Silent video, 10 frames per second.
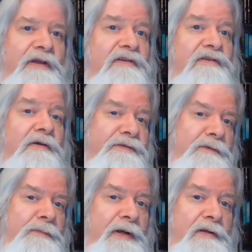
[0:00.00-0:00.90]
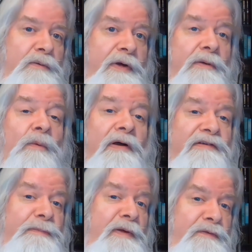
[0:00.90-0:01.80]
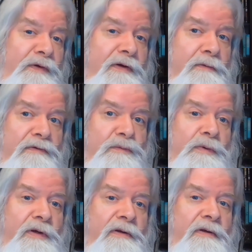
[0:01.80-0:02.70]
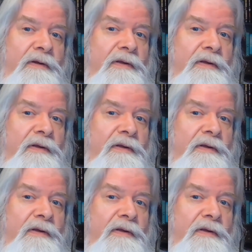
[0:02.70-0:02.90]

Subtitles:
That's also, by the way, why Spellfire was written.